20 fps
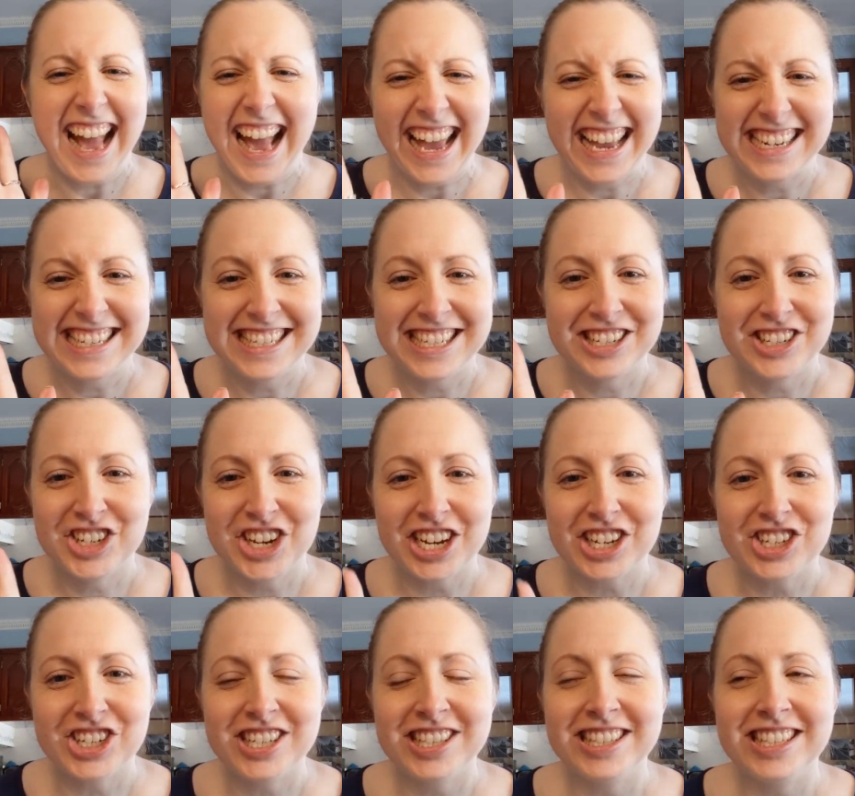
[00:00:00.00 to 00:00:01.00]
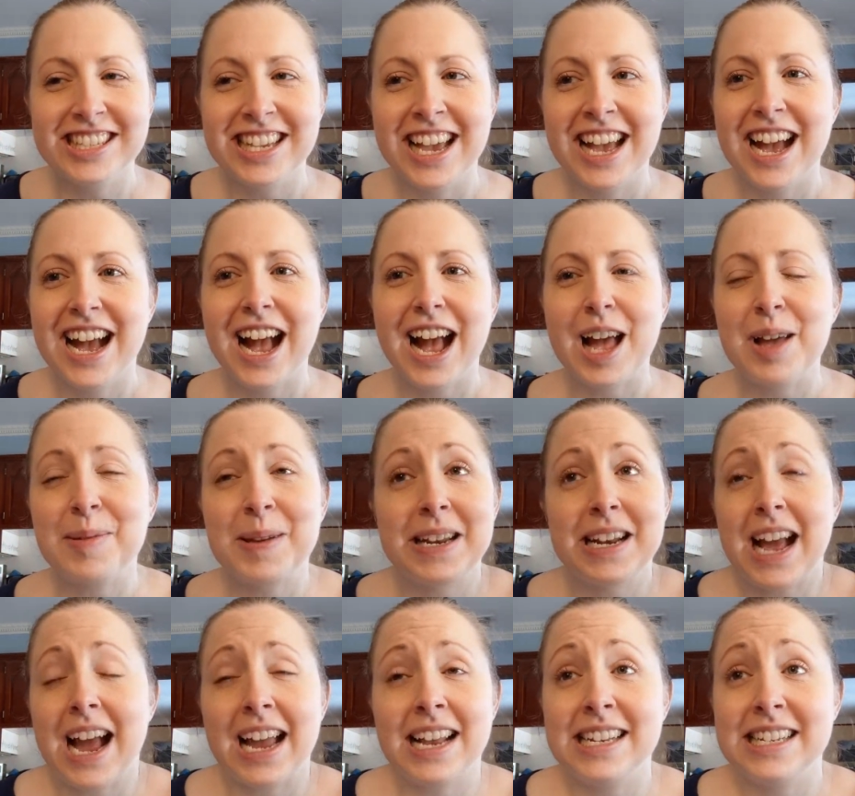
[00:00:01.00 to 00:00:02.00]
I
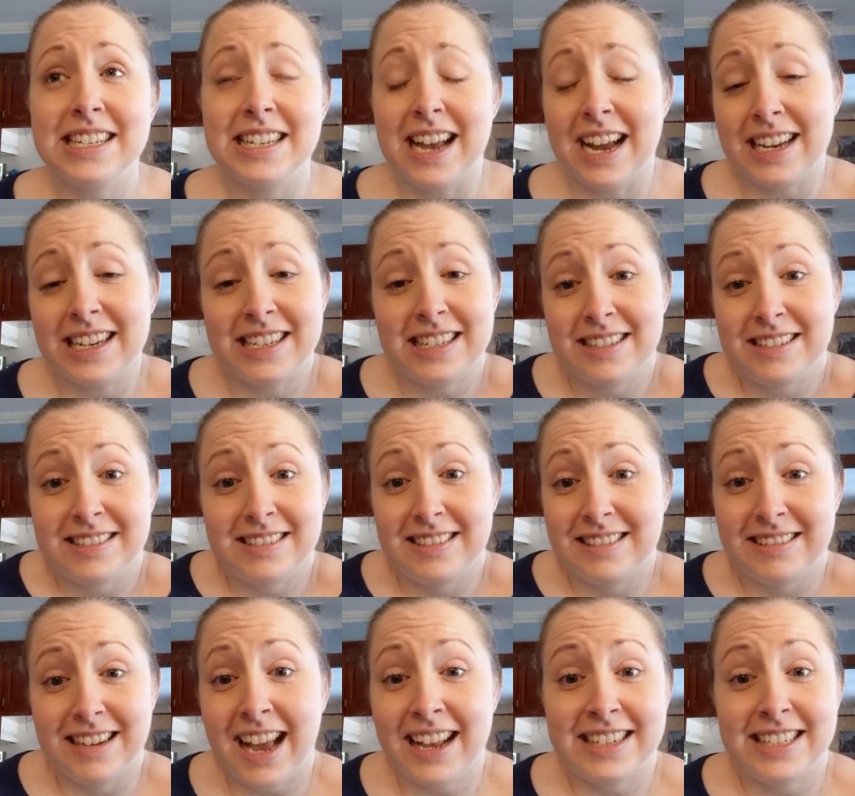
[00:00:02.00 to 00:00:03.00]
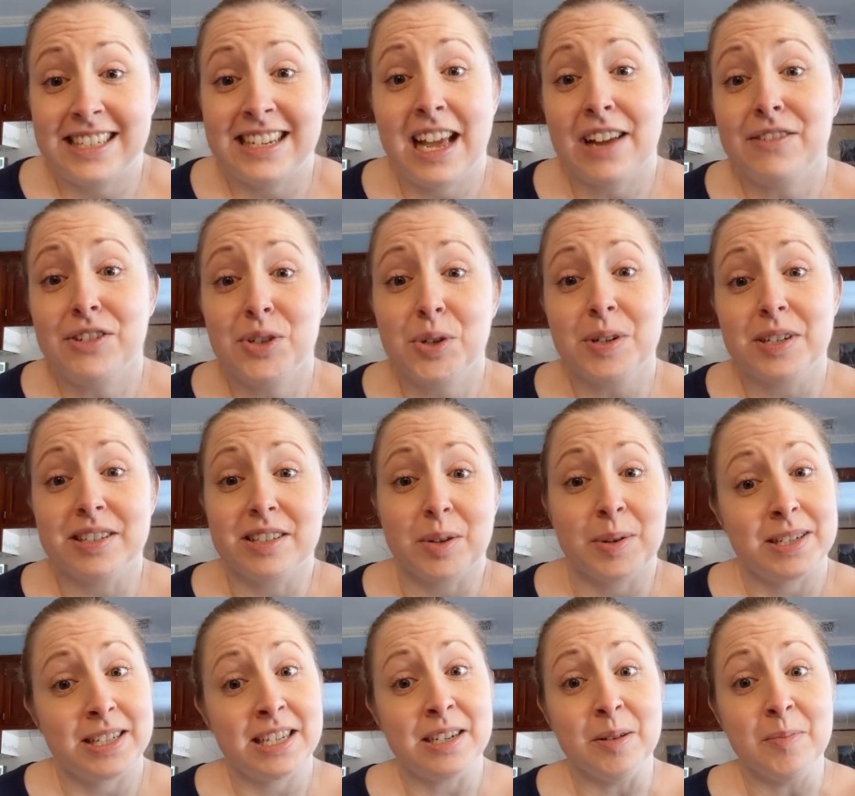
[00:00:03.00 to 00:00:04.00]
mean, I didn't have a choice, so
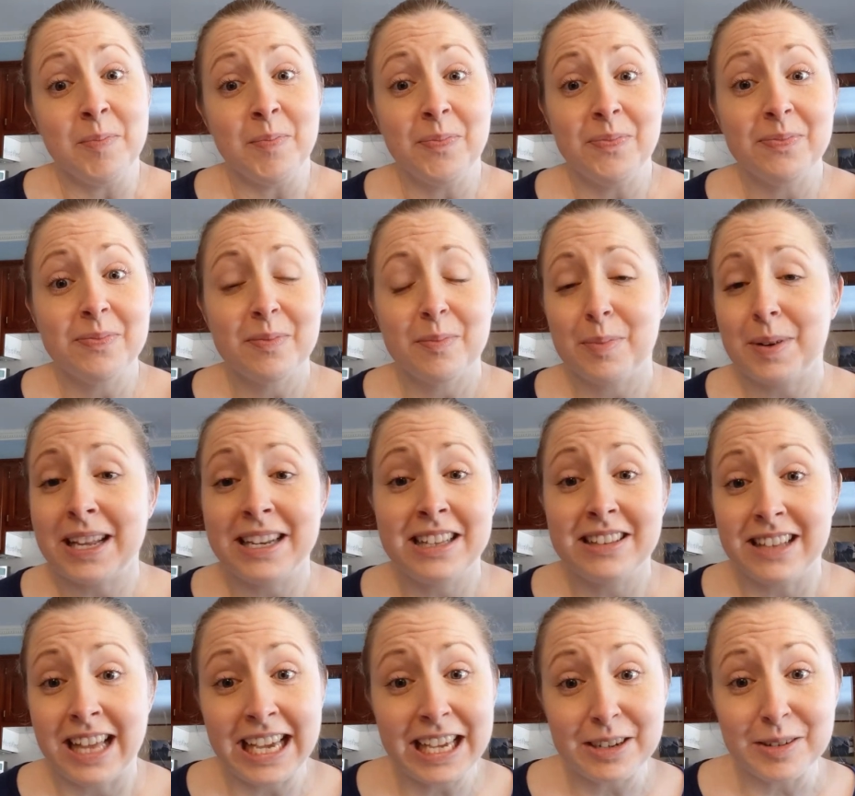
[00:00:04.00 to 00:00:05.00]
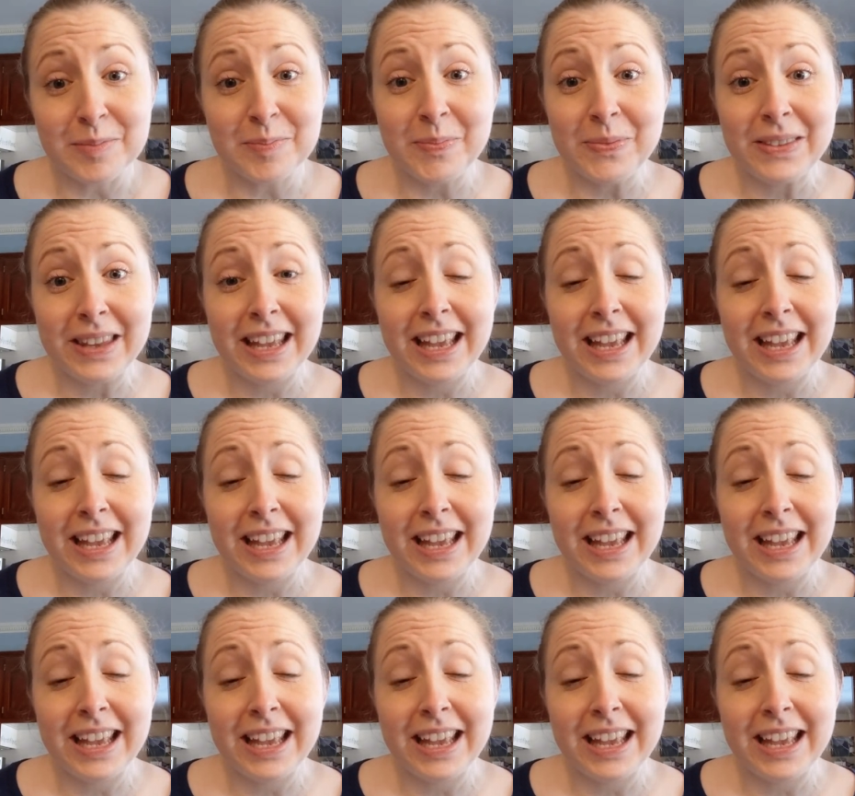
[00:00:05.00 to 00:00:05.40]
I did them, but I didn't like them.